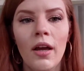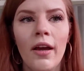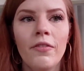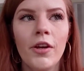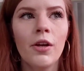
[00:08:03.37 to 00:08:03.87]

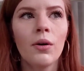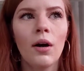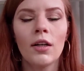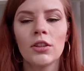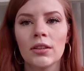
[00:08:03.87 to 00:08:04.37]
If you
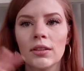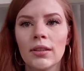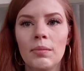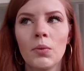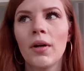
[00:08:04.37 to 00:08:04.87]
are just
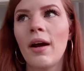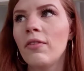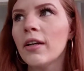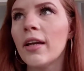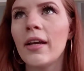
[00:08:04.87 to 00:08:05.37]
sleeping
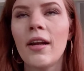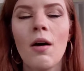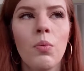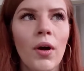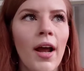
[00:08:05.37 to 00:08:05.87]
whenever, getting
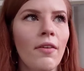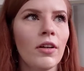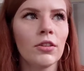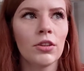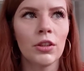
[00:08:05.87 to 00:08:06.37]
up
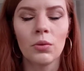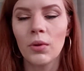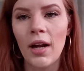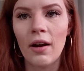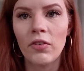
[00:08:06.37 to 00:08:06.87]
whenever, doing
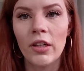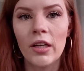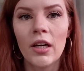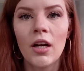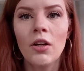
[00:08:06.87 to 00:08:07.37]
whatever,